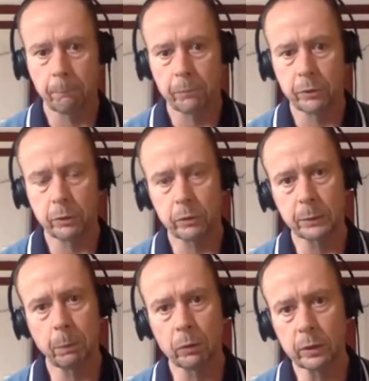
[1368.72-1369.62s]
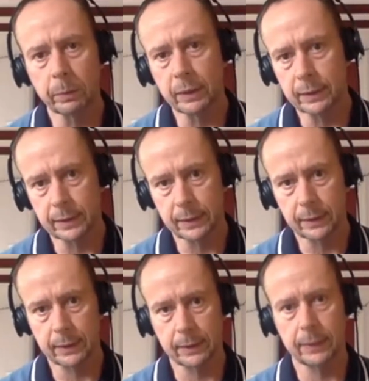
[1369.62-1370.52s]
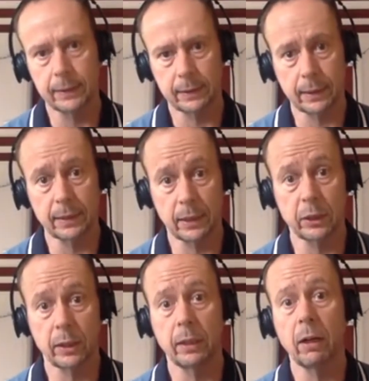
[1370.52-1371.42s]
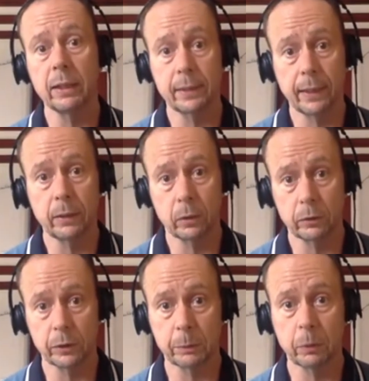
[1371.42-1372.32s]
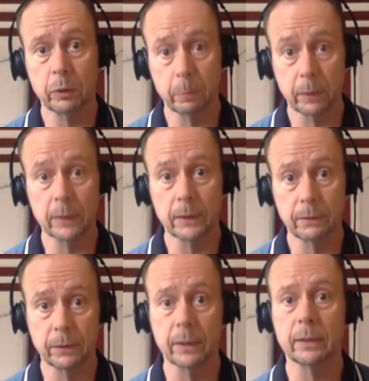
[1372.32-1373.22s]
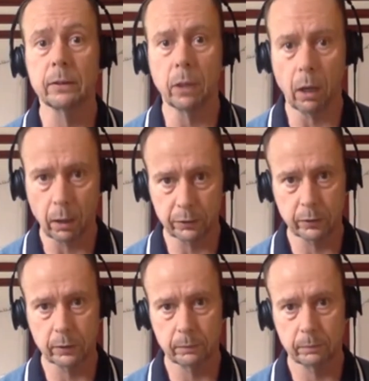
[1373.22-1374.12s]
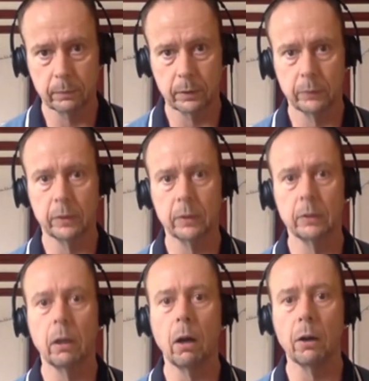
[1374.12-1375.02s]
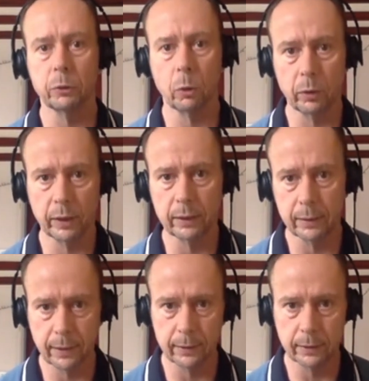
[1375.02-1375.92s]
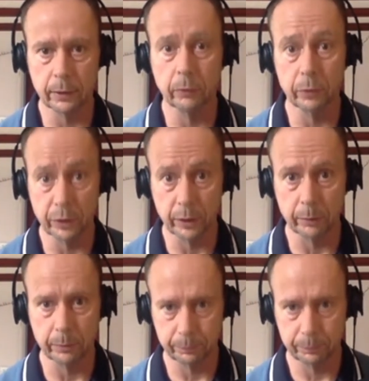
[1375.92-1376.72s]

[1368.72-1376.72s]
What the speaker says: So responsibility is essentially, I take on the responsibility for this task. So it's a task-orientated ownership.